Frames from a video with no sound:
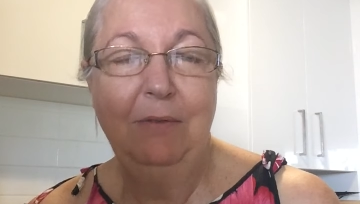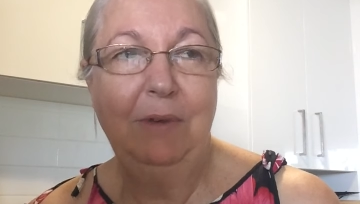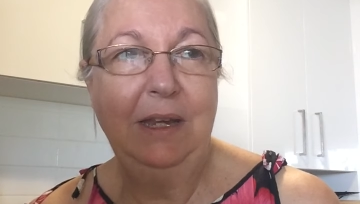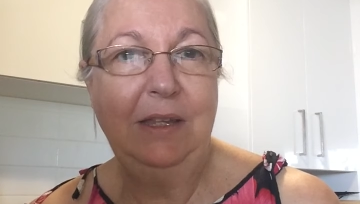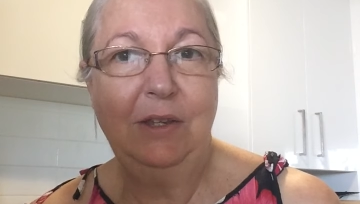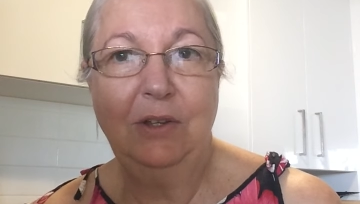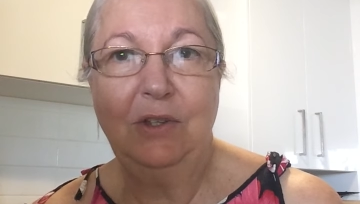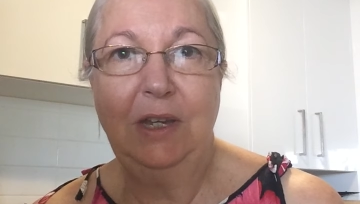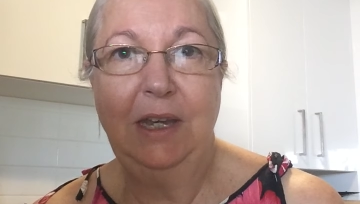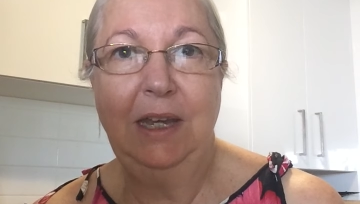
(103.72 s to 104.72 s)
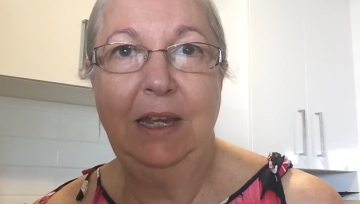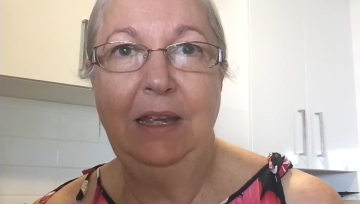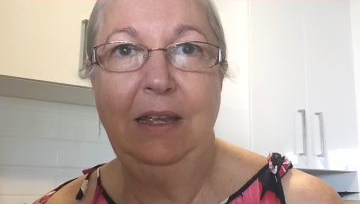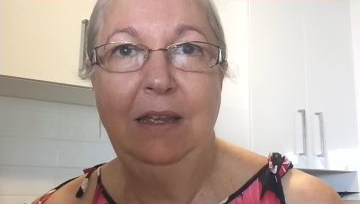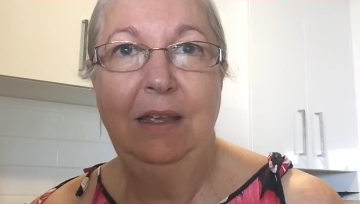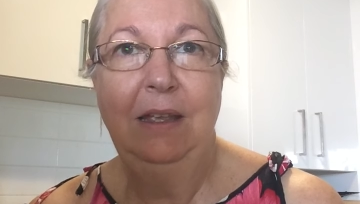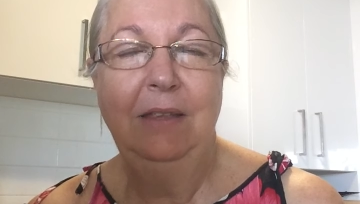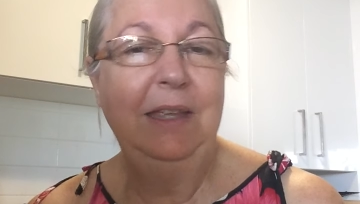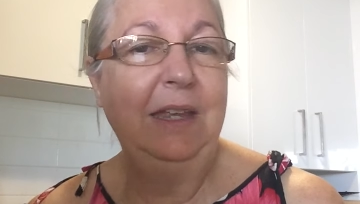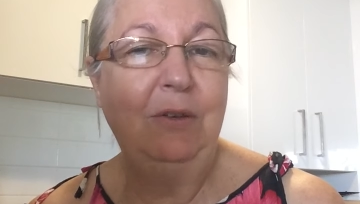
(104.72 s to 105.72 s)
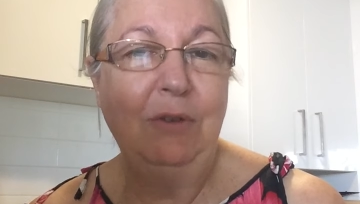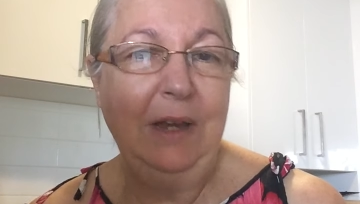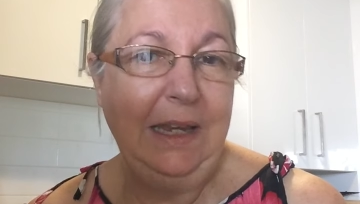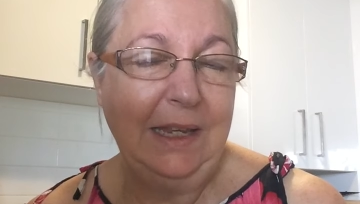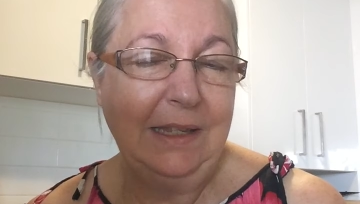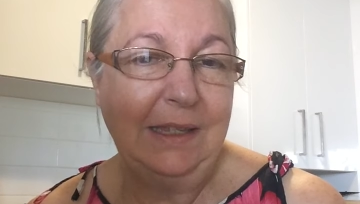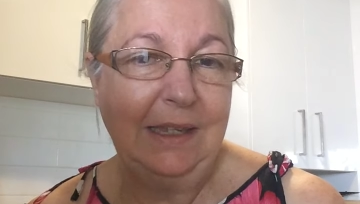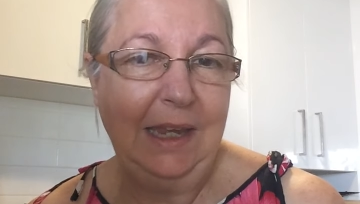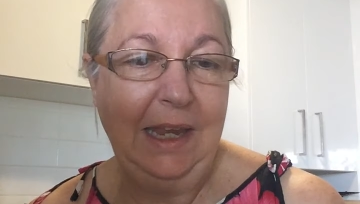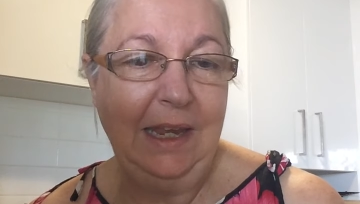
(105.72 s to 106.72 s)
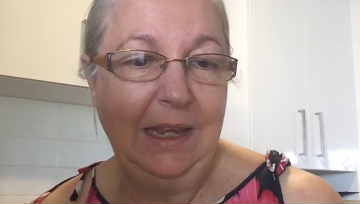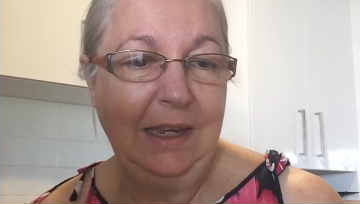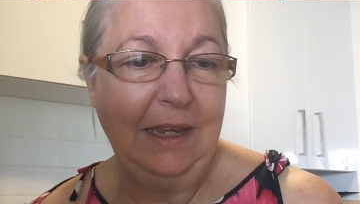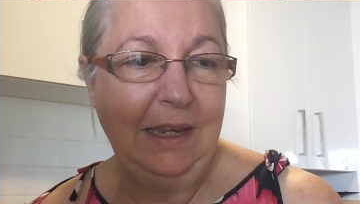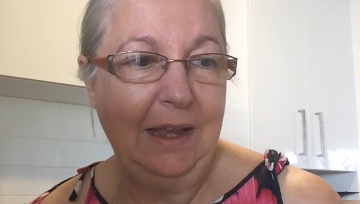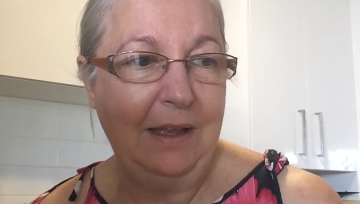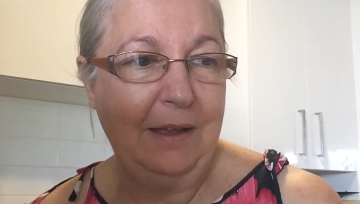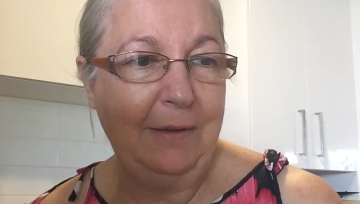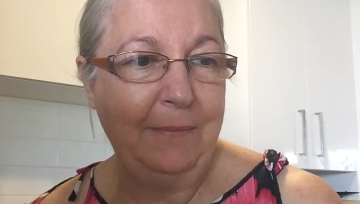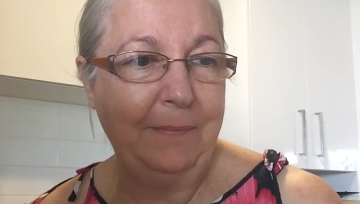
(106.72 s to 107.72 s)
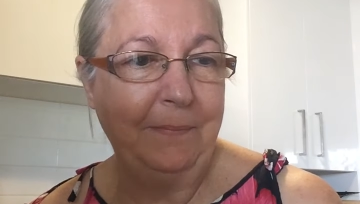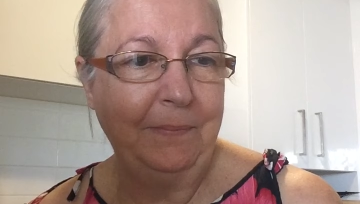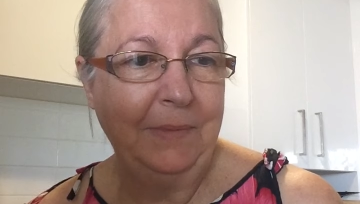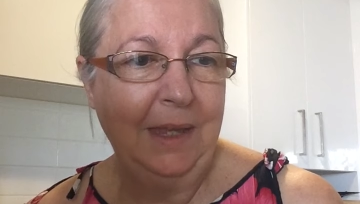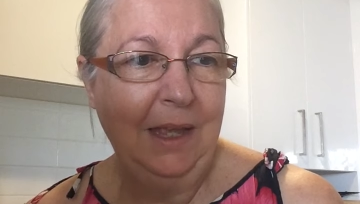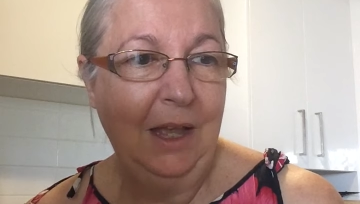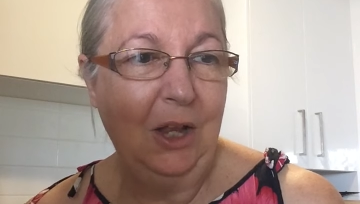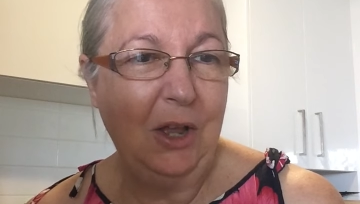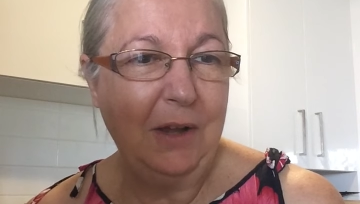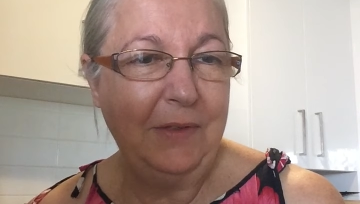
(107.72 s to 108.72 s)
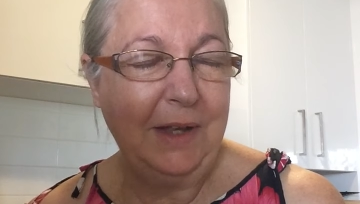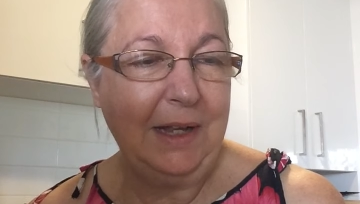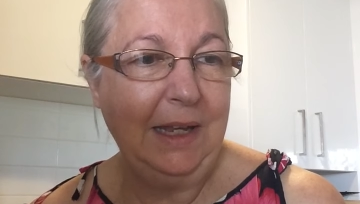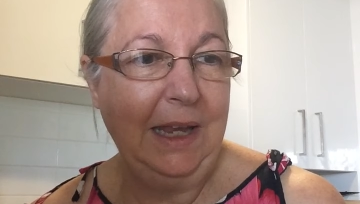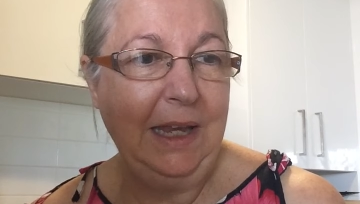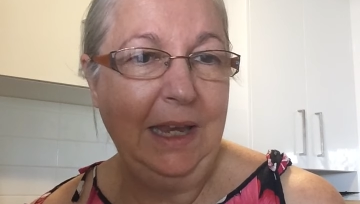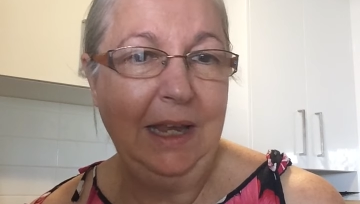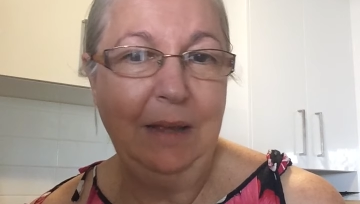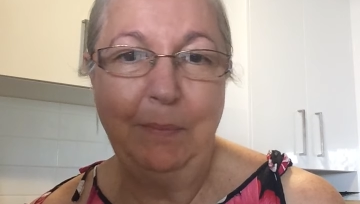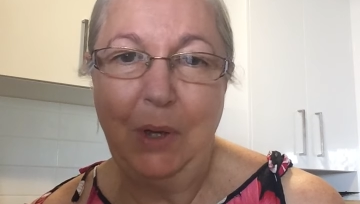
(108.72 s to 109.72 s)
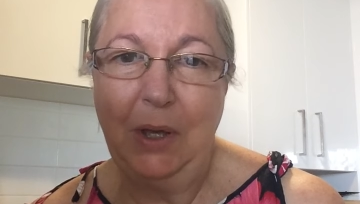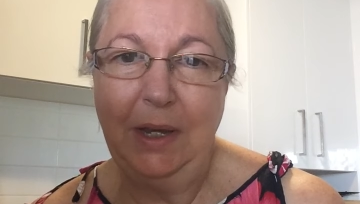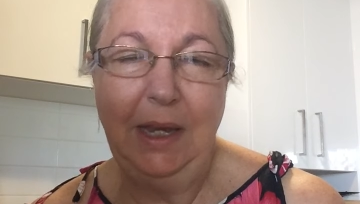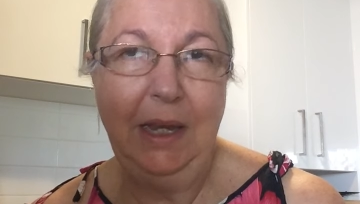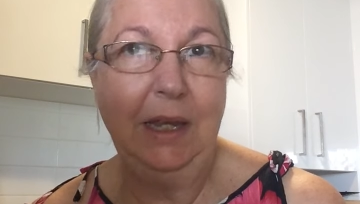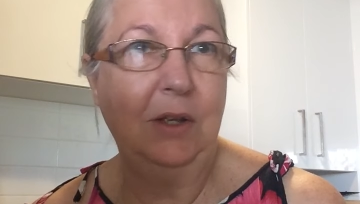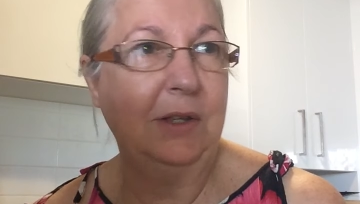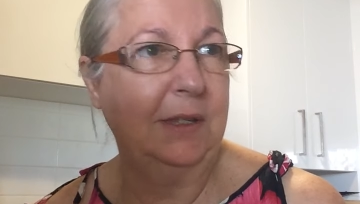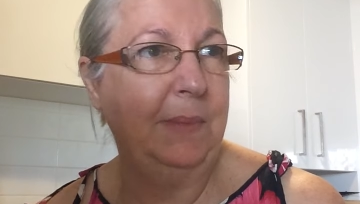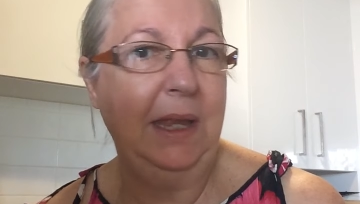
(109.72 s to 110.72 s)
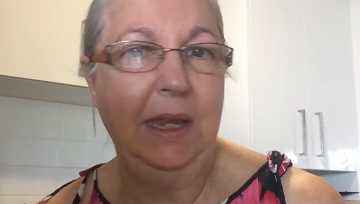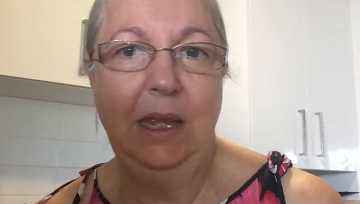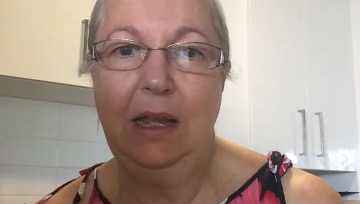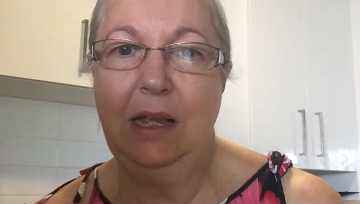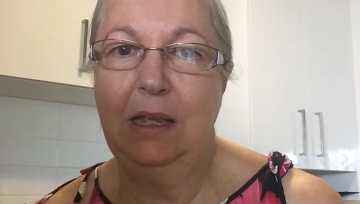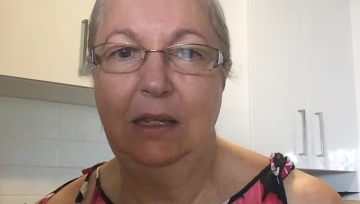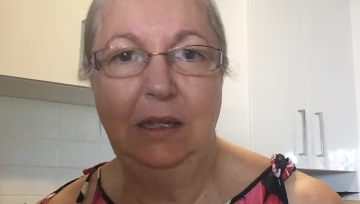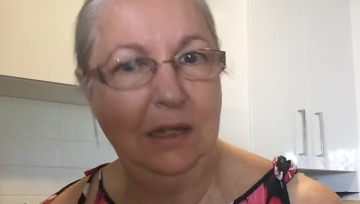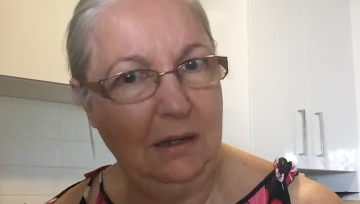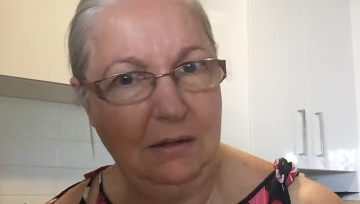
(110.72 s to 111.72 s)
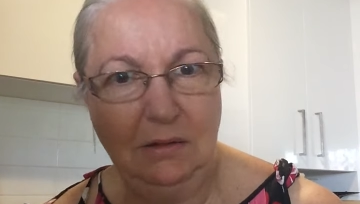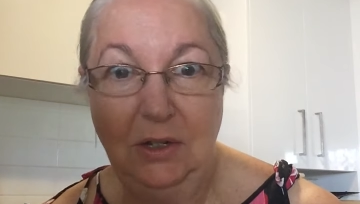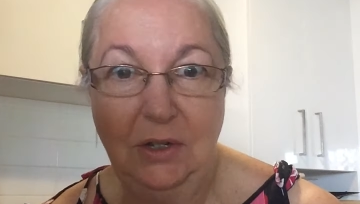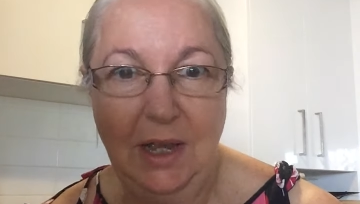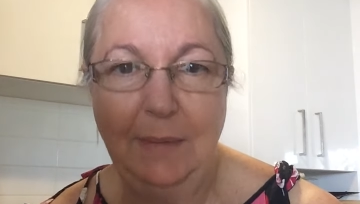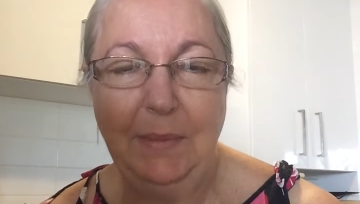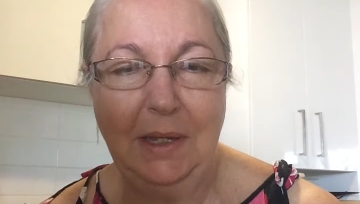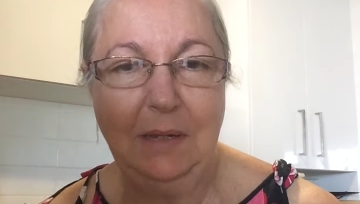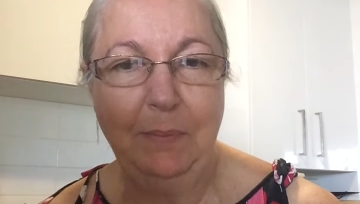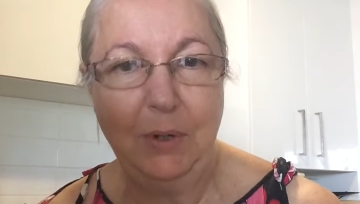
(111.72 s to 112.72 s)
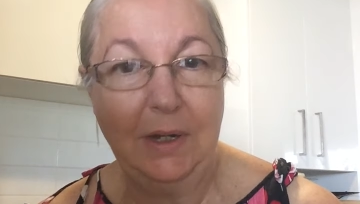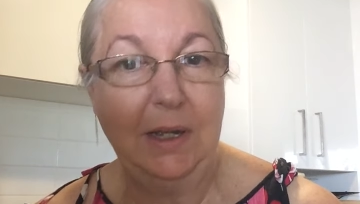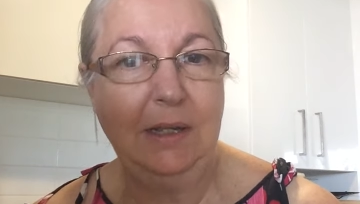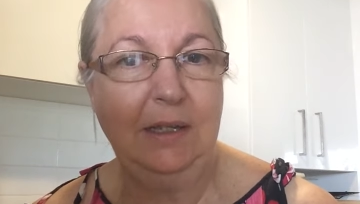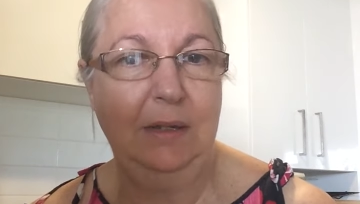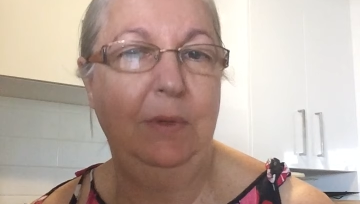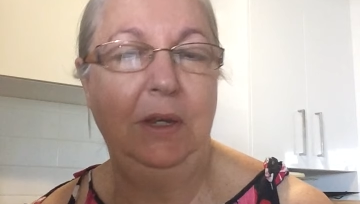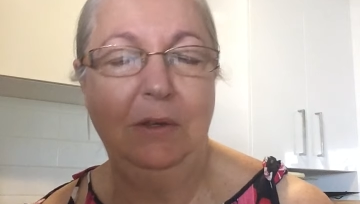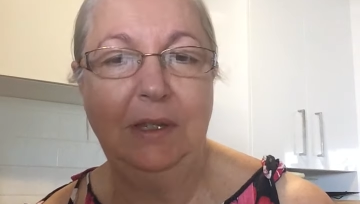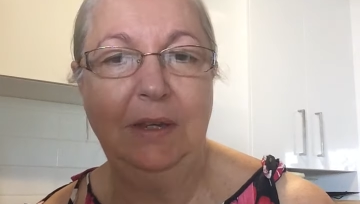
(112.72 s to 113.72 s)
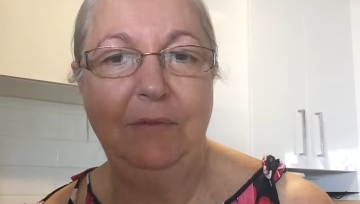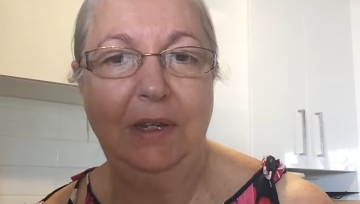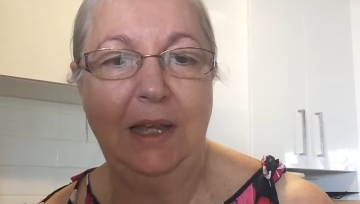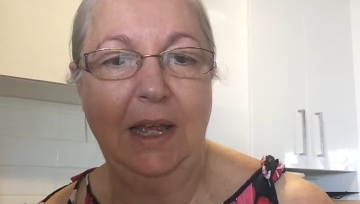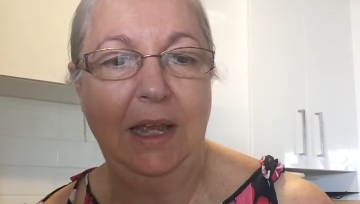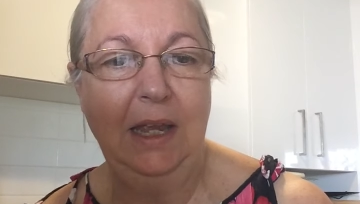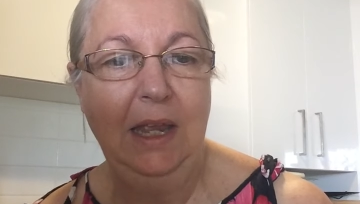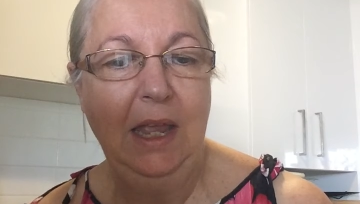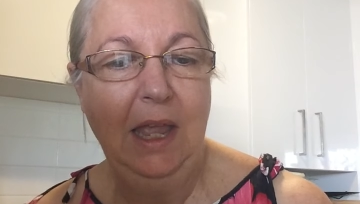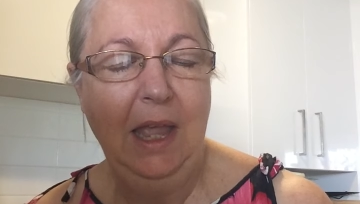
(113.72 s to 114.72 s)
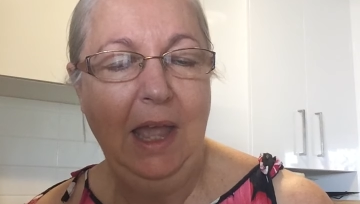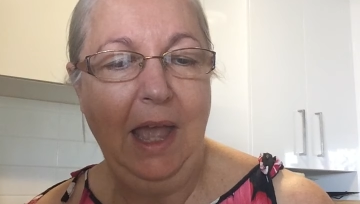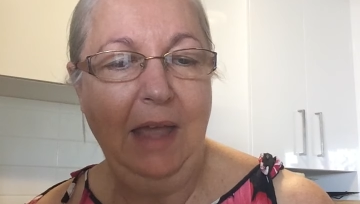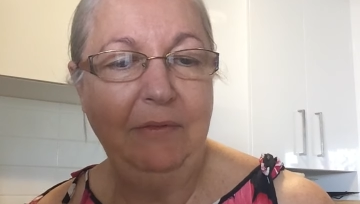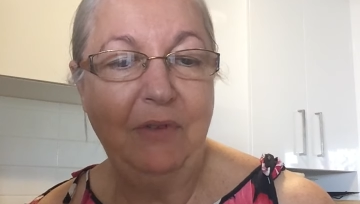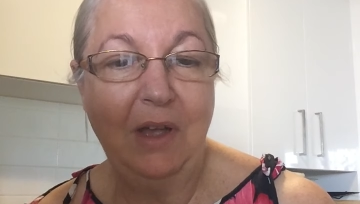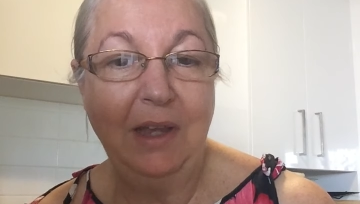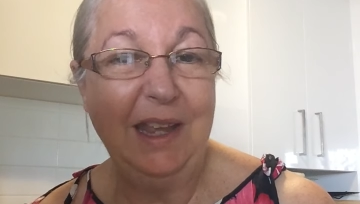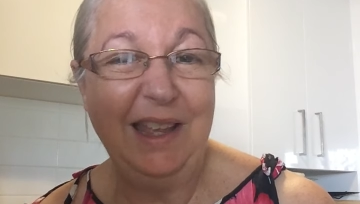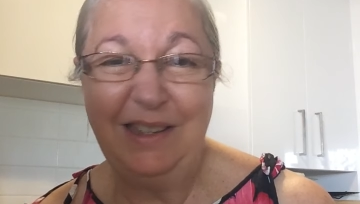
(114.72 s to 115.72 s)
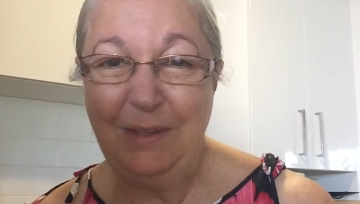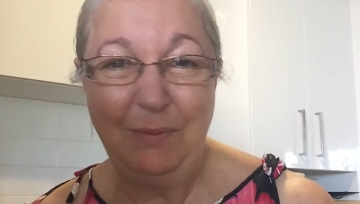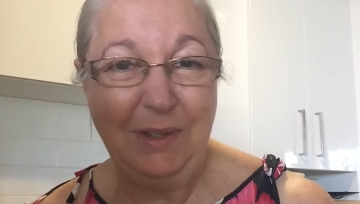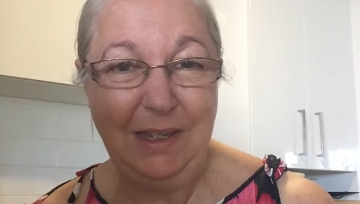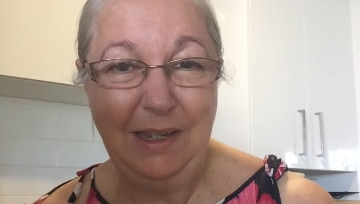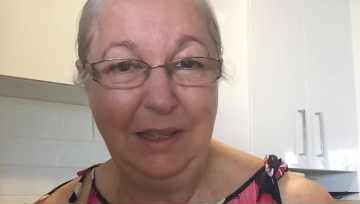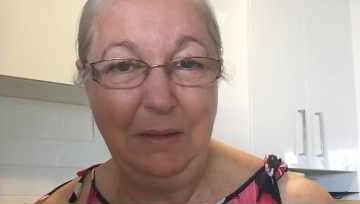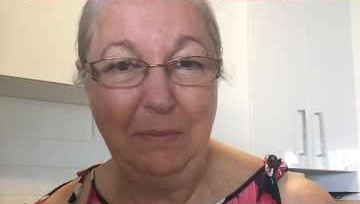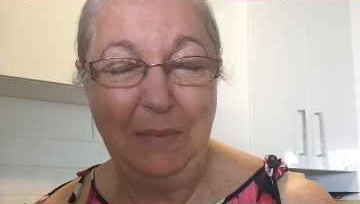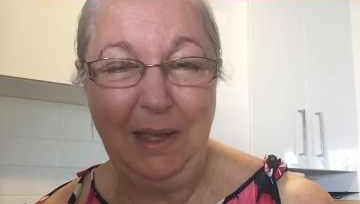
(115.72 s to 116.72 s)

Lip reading: researching the ingredients in a lot of the cleaning and body and cosmetic and you name it products that we use every day, and finding out just what's in them.